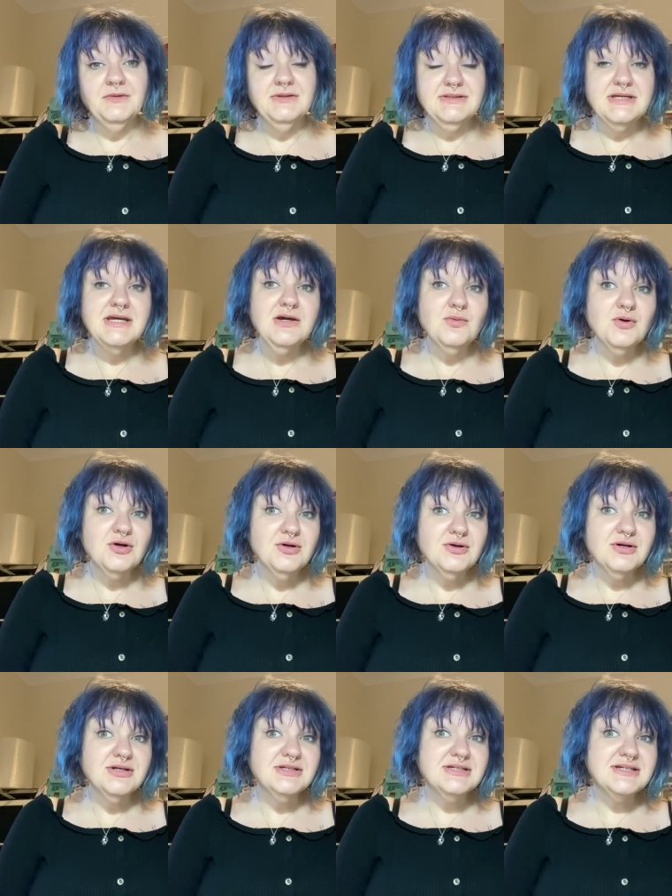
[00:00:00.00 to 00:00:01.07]
Take a wander
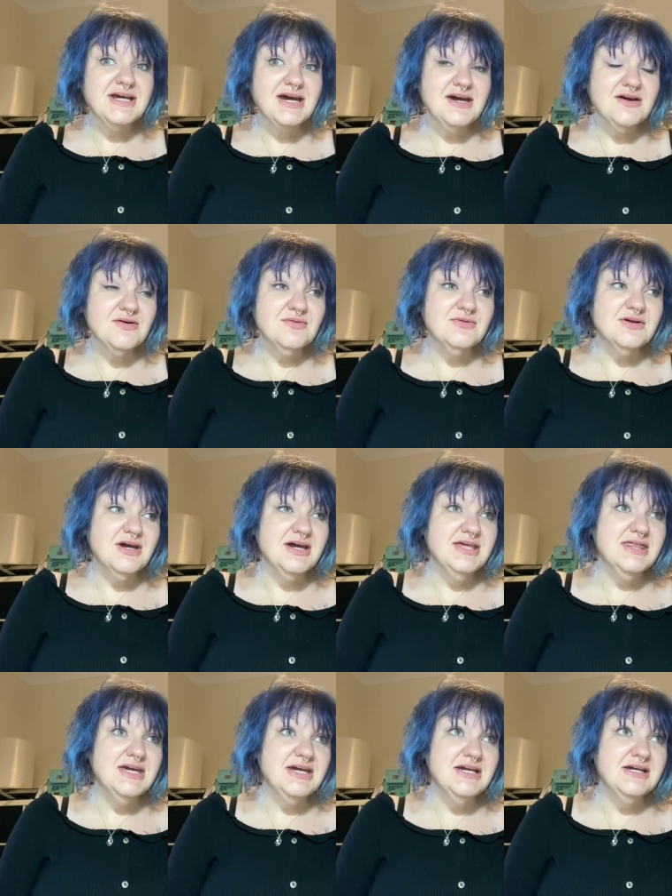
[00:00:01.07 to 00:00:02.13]
into town, I
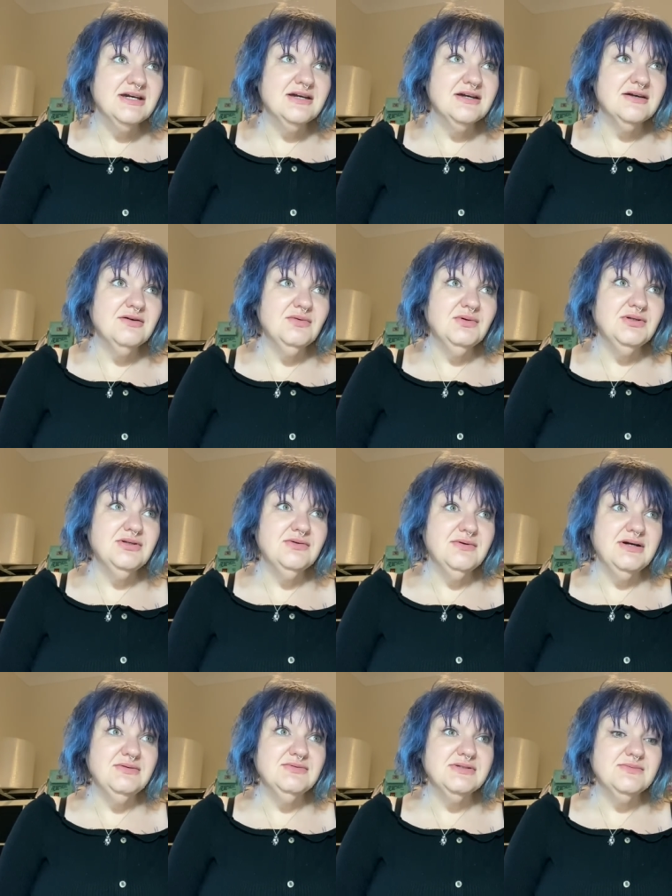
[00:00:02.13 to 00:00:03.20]
think. Wander
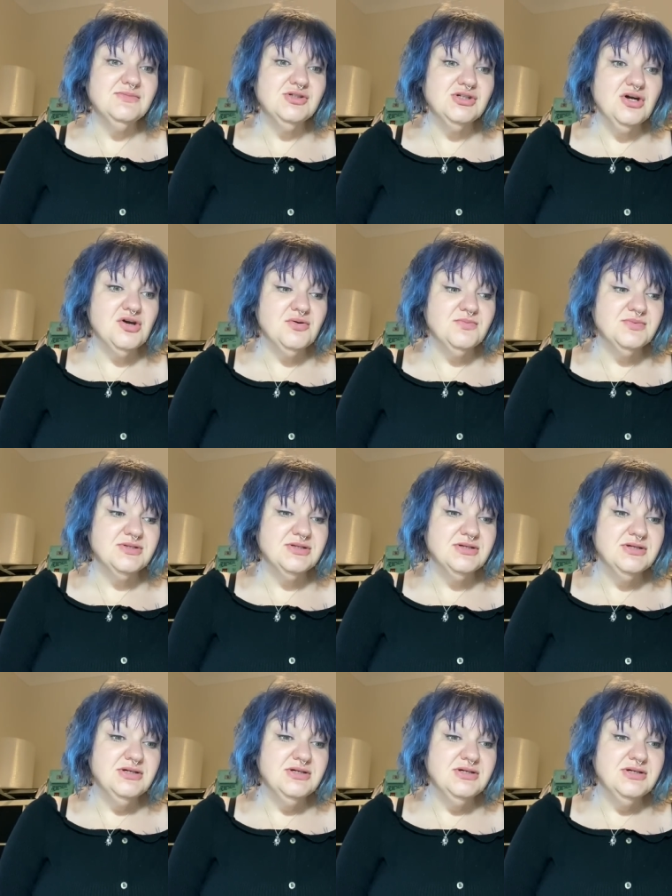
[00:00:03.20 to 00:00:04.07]
around some shops.